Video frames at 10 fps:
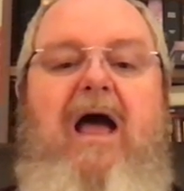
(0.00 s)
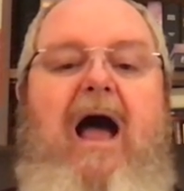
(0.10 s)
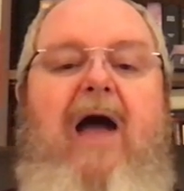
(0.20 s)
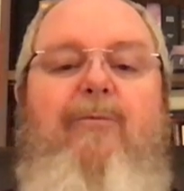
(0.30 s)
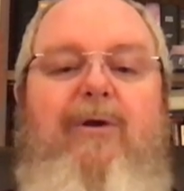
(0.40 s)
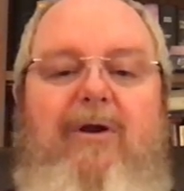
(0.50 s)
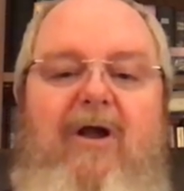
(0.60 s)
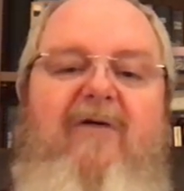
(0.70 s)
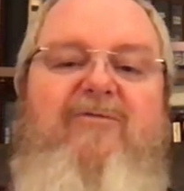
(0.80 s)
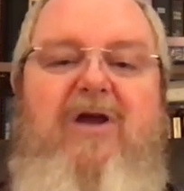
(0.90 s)
I would
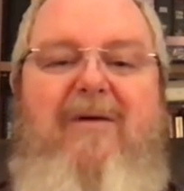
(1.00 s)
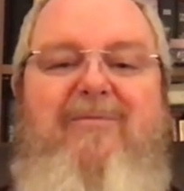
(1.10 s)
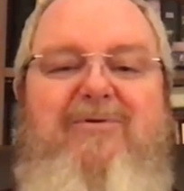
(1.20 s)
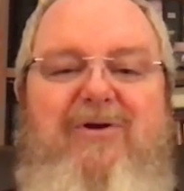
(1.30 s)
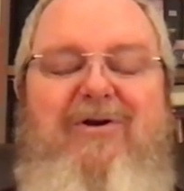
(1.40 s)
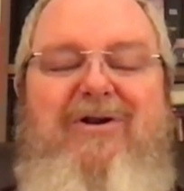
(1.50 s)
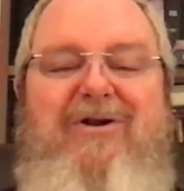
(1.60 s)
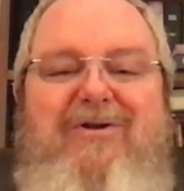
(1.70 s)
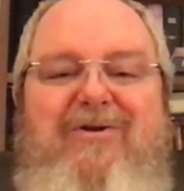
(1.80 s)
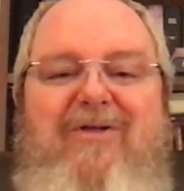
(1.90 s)
love the opportunity to
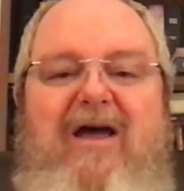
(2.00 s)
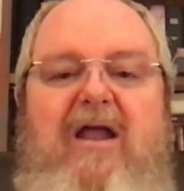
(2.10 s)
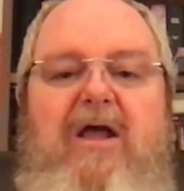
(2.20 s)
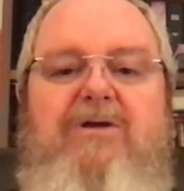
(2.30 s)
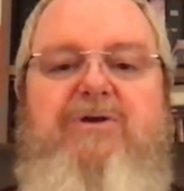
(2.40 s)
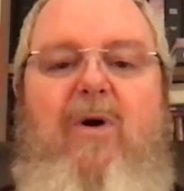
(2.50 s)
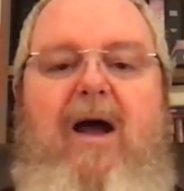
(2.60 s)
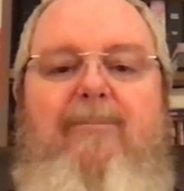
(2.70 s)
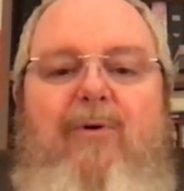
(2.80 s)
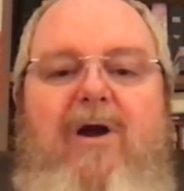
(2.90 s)
do that. So
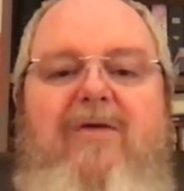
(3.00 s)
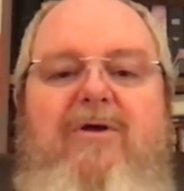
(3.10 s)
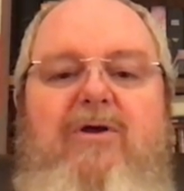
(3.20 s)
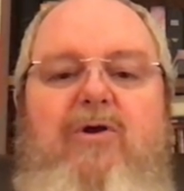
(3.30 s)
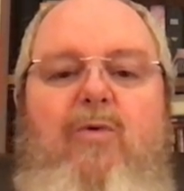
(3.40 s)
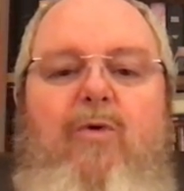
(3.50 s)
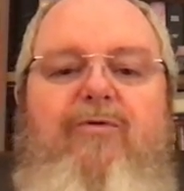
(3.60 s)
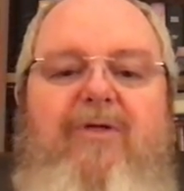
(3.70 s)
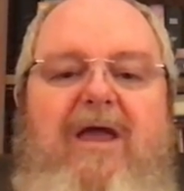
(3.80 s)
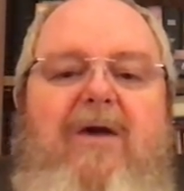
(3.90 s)
I pray that you will
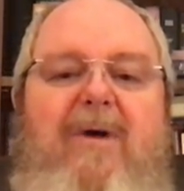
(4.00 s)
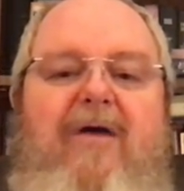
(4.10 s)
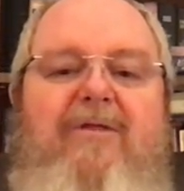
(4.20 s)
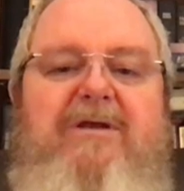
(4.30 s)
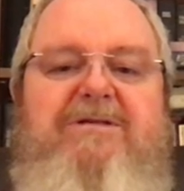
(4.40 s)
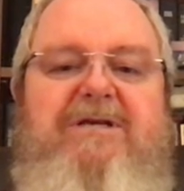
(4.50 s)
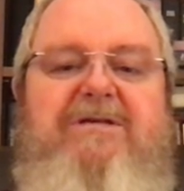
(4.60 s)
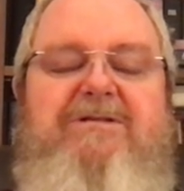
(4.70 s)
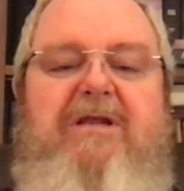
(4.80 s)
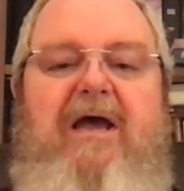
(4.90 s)
think about these
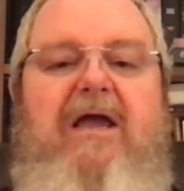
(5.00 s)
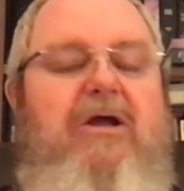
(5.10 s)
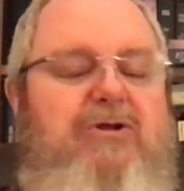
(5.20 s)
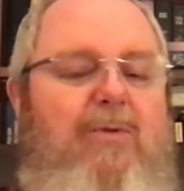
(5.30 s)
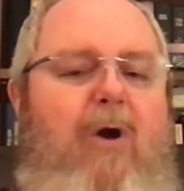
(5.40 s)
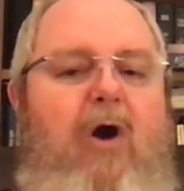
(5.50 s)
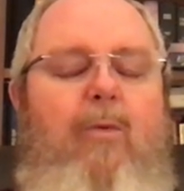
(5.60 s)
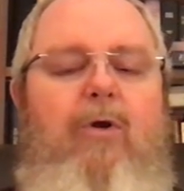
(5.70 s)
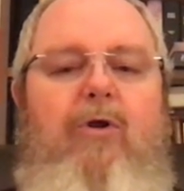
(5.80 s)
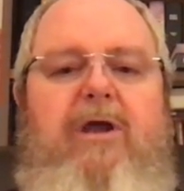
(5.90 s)
things today. Tomorrow
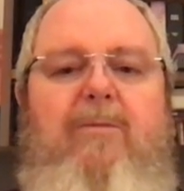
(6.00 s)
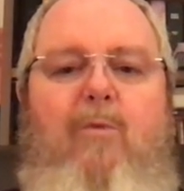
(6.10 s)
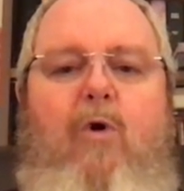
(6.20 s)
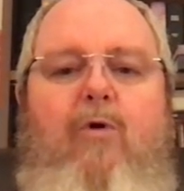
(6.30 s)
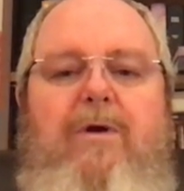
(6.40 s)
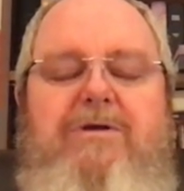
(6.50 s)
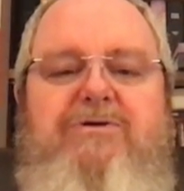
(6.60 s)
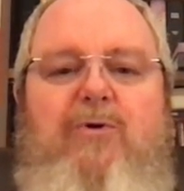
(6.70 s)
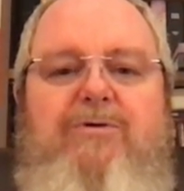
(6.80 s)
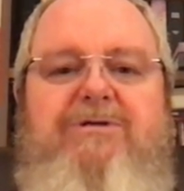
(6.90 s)
we'll look at more
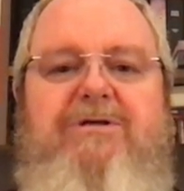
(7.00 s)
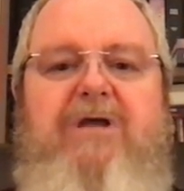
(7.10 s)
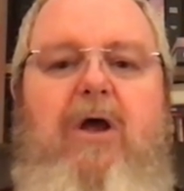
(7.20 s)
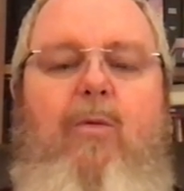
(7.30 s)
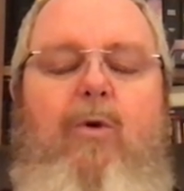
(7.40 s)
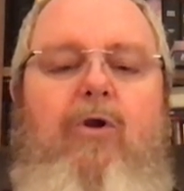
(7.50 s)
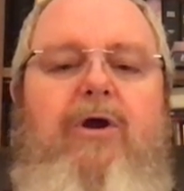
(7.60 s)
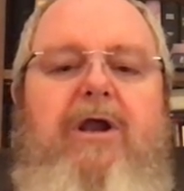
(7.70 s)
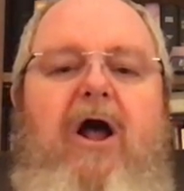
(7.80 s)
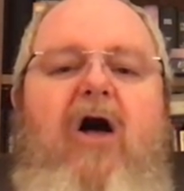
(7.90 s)
resources. We'll
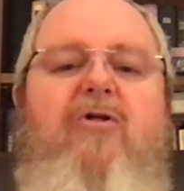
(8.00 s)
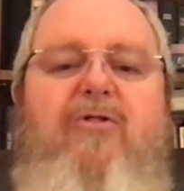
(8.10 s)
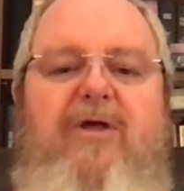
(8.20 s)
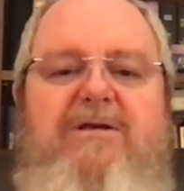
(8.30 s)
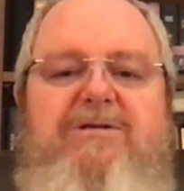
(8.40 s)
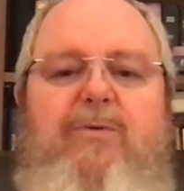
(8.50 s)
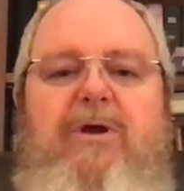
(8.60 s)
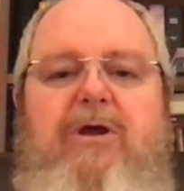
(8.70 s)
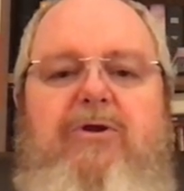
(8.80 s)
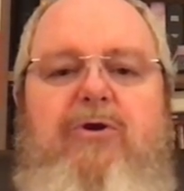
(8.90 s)
look at other things that we
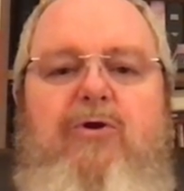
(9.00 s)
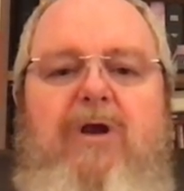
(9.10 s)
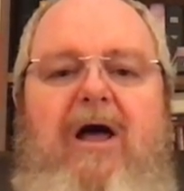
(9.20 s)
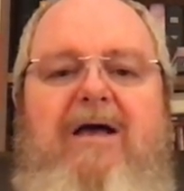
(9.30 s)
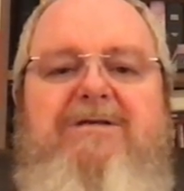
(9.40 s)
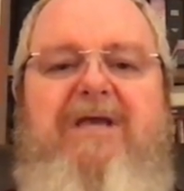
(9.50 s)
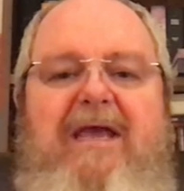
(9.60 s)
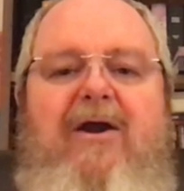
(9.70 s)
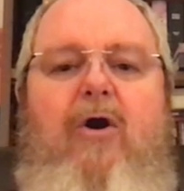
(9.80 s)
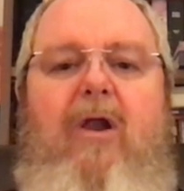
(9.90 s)
can utilize
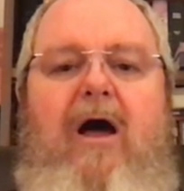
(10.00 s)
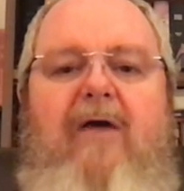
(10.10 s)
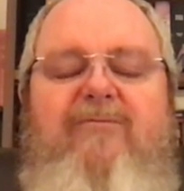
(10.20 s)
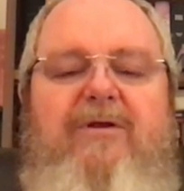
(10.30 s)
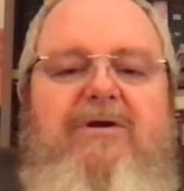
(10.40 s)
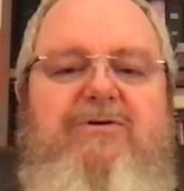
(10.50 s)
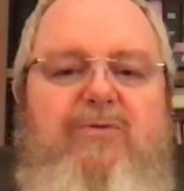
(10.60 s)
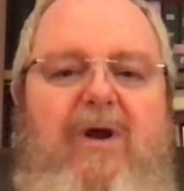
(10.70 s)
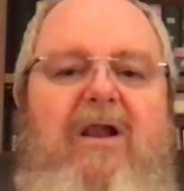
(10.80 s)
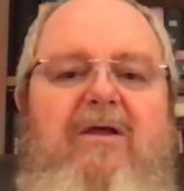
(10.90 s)
our life that is
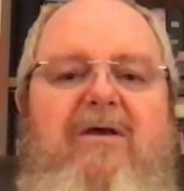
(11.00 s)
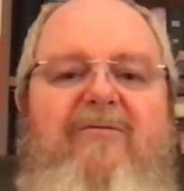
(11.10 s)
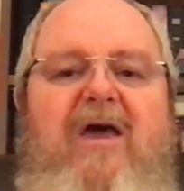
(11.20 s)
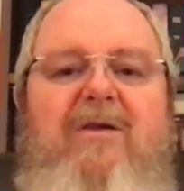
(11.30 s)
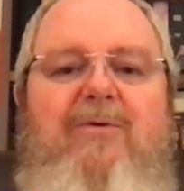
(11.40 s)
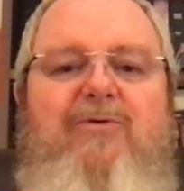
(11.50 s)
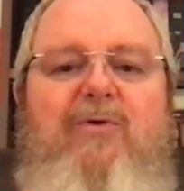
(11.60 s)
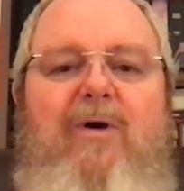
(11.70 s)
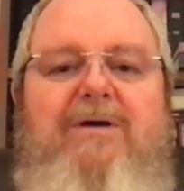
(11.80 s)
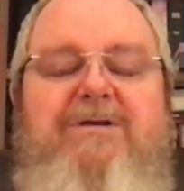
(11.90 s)
readily available
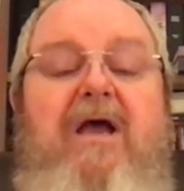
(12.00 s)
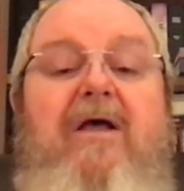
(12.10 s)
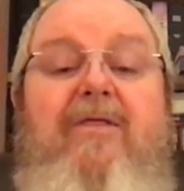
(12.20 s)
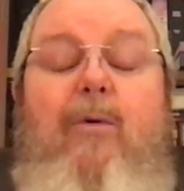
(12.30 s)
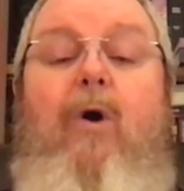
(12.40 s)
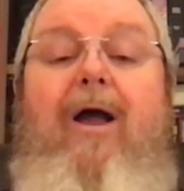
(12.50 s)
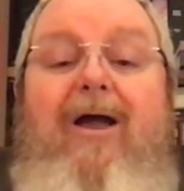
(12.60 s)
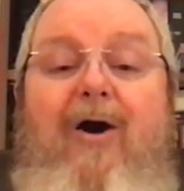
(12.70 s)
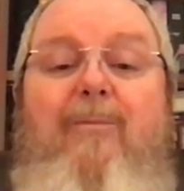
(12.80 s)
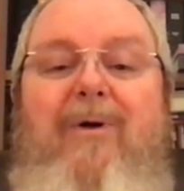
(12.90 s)
to us that will
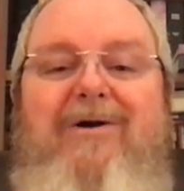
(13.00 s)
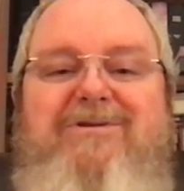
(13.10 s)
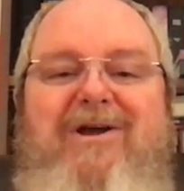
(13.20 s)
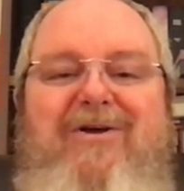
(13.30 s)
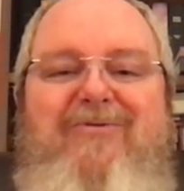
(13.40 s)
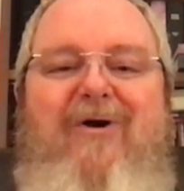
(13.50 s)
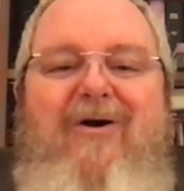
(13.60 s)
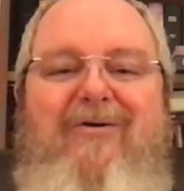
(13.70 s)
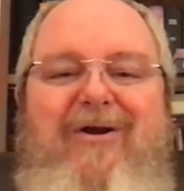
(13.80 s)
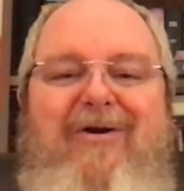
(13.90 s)
help us draw
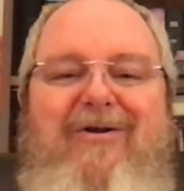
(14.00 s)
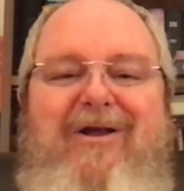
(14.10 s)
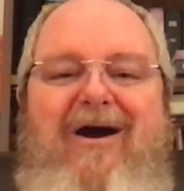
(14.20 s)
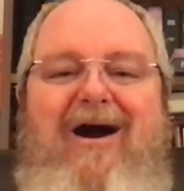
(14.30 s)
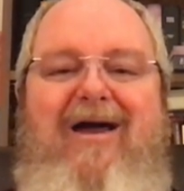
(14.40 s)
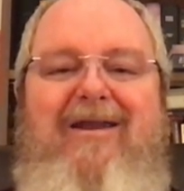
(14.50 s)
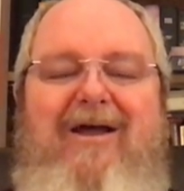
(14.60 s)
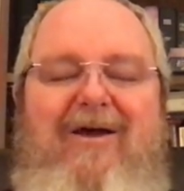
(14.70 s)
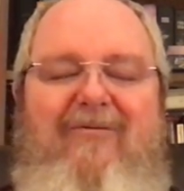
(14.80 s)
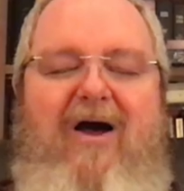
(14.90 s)
near to God.
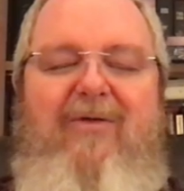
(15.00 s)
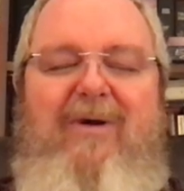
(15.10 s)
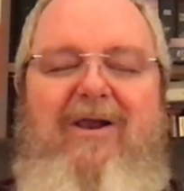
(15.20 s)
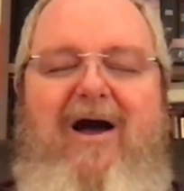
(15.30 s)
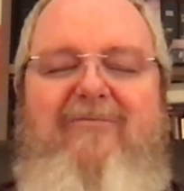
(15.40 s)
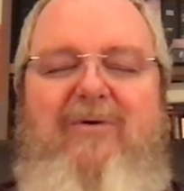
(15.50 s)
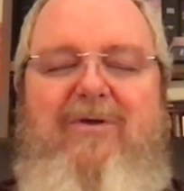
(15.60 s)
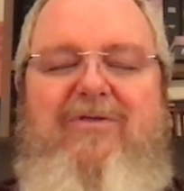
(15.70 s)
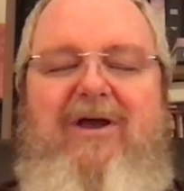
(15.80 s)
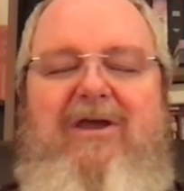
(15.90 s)
Father, we love you. We
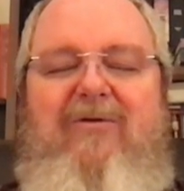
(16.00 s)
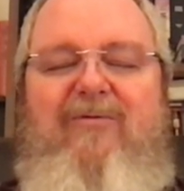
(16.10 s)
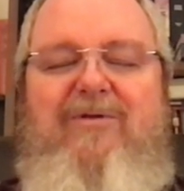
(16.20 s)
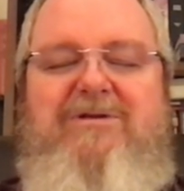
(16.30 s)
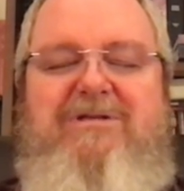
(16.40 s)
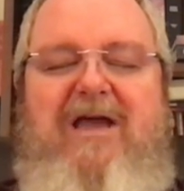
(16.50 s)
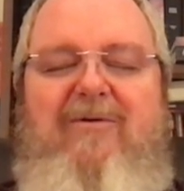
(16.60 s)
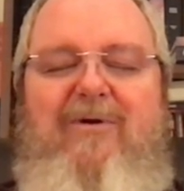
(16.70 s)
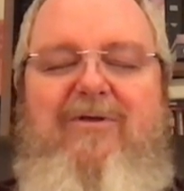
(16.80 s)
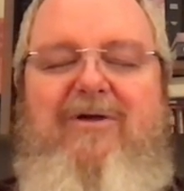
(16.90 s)
thank you for this day.
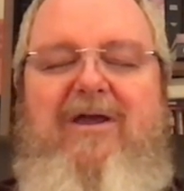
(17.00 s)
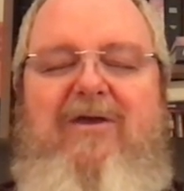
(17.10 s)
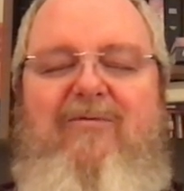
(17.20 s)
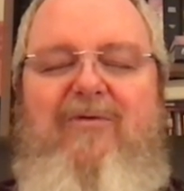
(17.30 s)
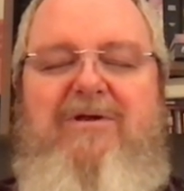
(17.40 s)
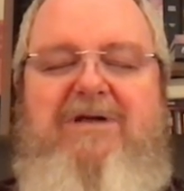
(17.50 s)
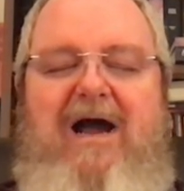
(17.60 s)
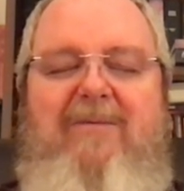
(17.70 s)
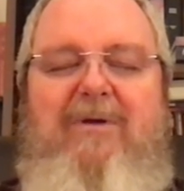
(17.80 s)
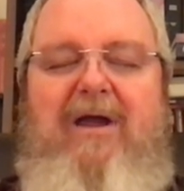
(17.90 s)
We thank you for the
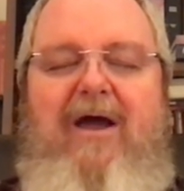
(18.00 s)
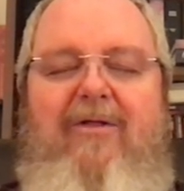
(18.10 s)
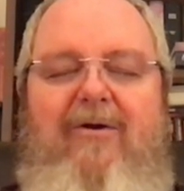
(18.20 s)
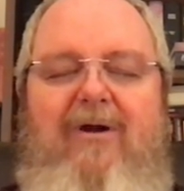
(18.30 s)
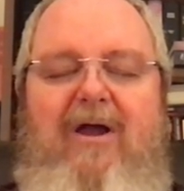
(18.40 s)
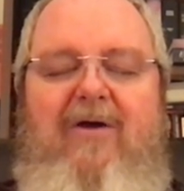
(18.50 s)
time together.